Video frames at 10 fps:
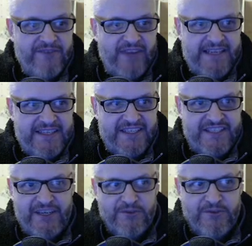to race a
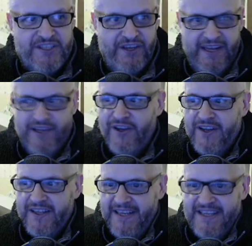single circuit.
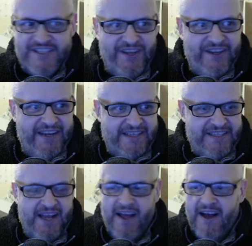Look at these
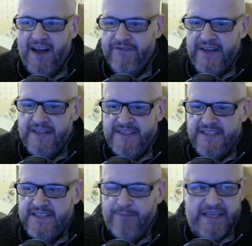circuits. I think
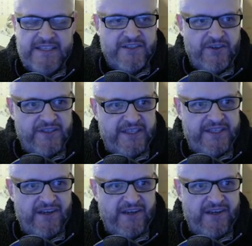this is based on the